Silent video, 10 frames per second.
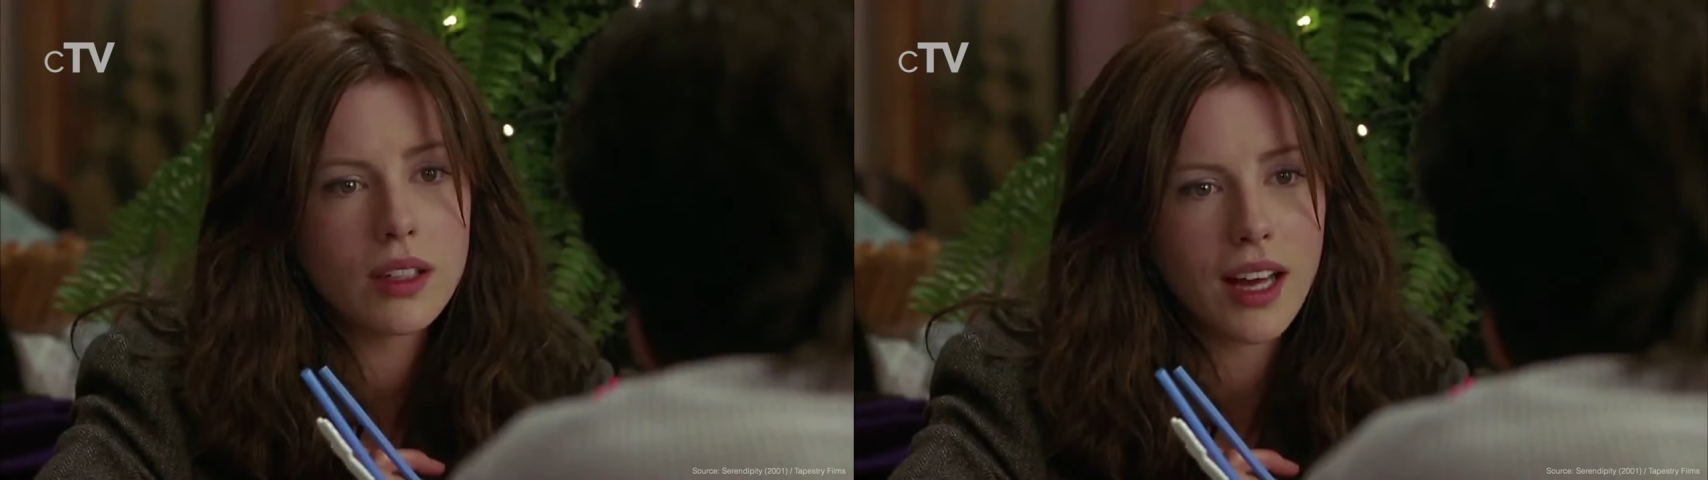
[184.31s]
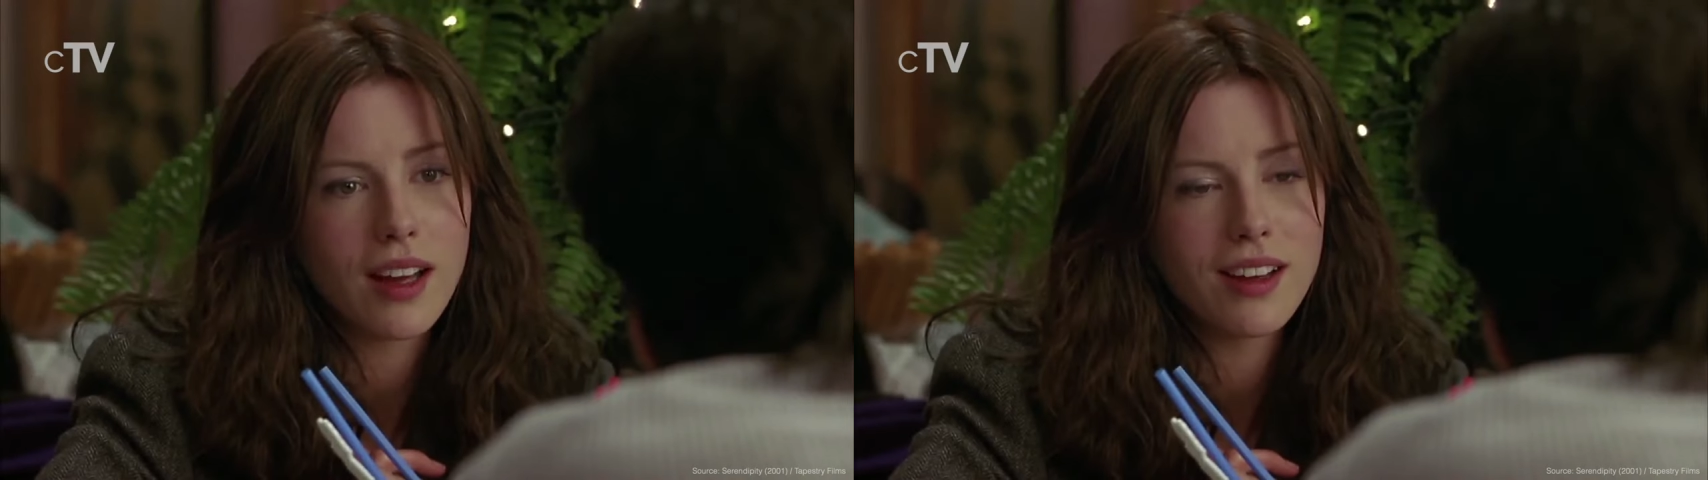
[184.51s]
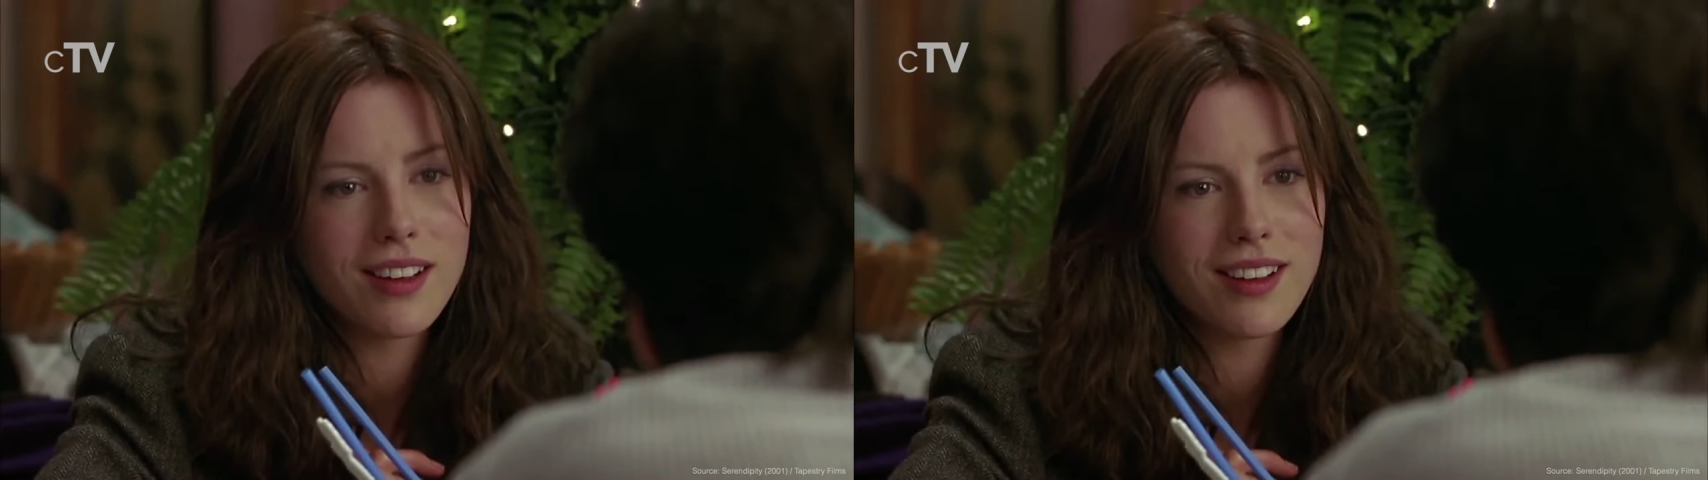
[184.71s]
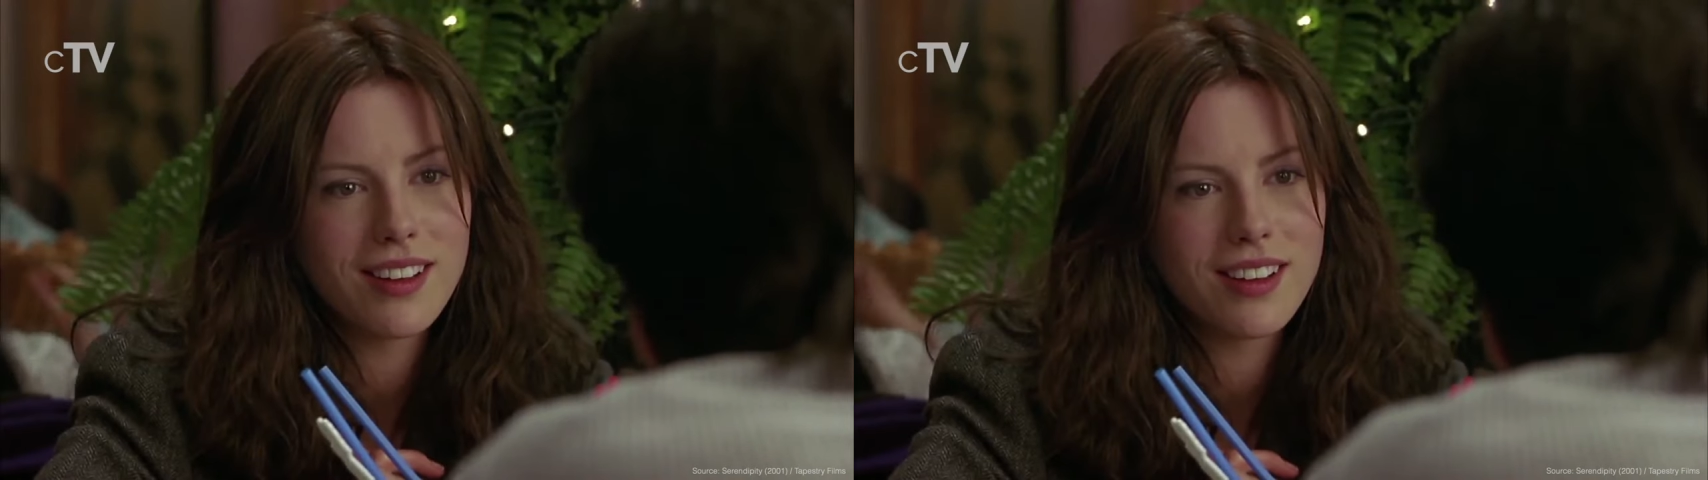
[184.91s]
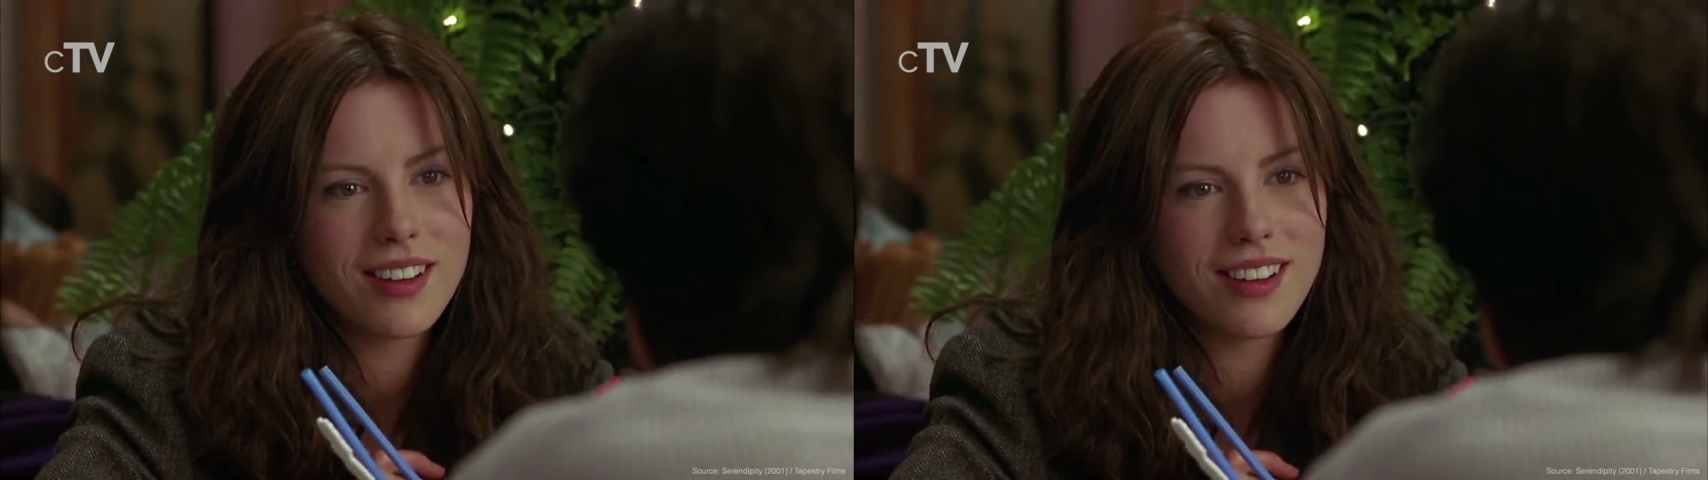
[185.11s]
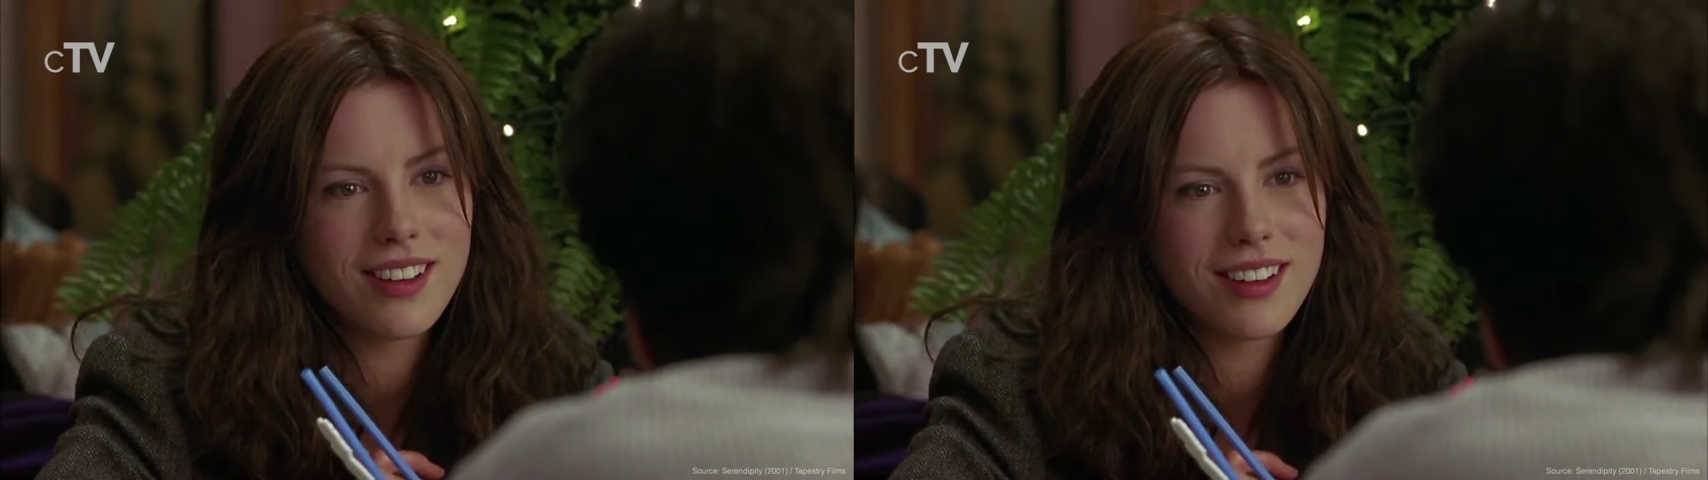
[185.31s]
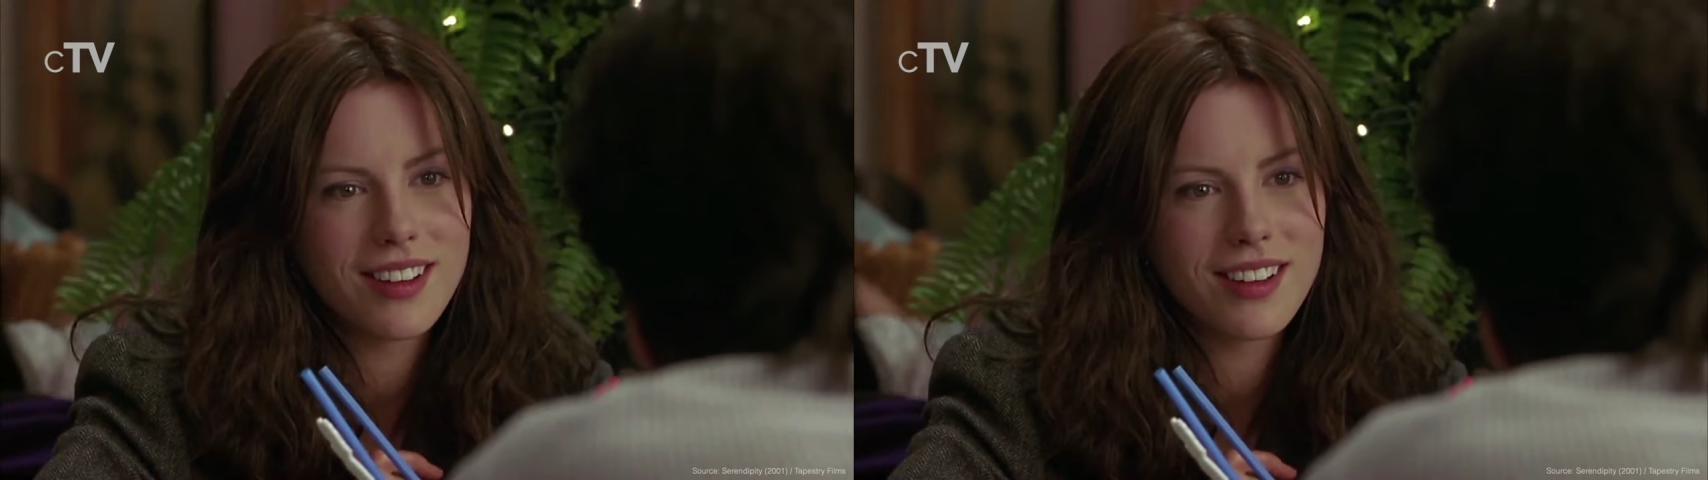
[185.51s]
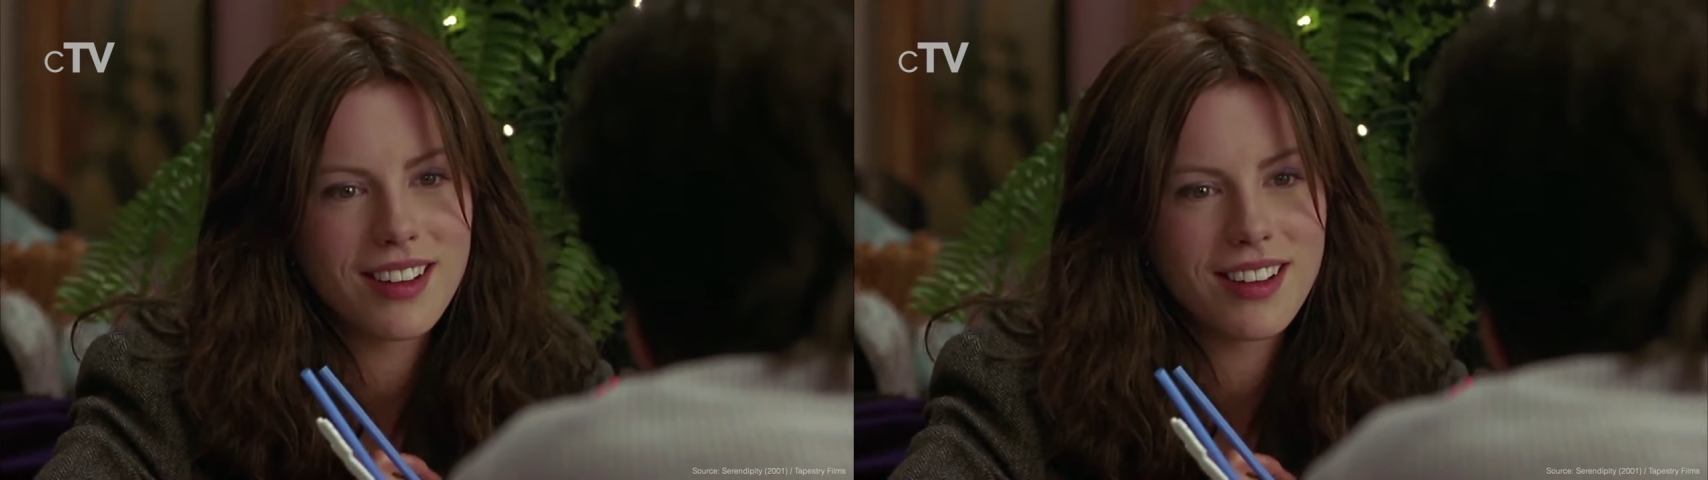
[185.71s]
Yeah. Fate's behind everything.